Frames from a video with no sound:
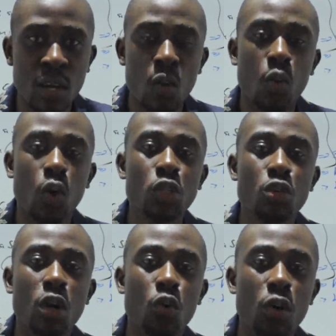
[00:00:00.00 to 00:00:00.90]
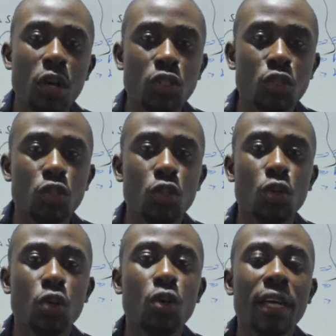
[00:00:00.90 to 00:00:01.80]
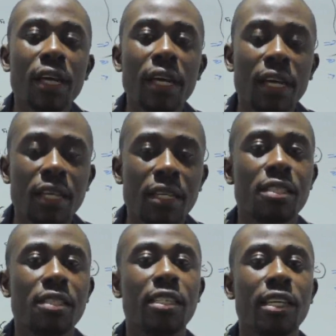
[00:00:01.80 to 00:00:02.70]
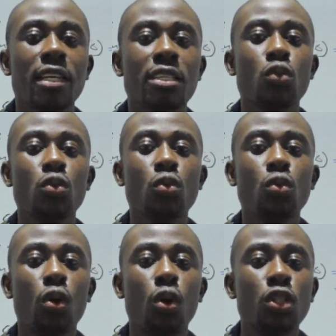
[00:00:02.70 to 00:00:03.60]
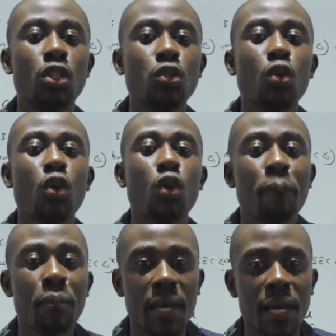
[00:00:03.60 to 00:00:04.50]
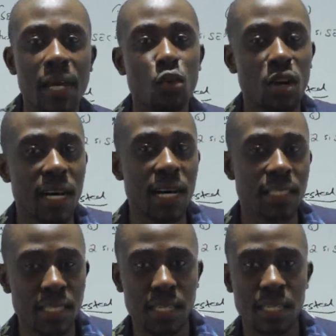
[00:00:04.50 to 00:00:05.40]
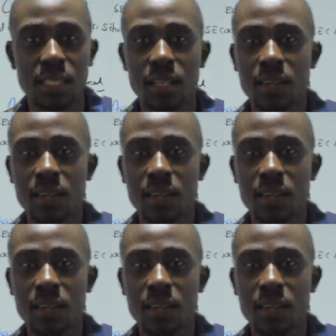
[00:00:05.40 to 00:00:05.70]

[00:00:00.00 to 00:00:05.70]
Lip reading: What you are going to do is just to do what? To compare your answers.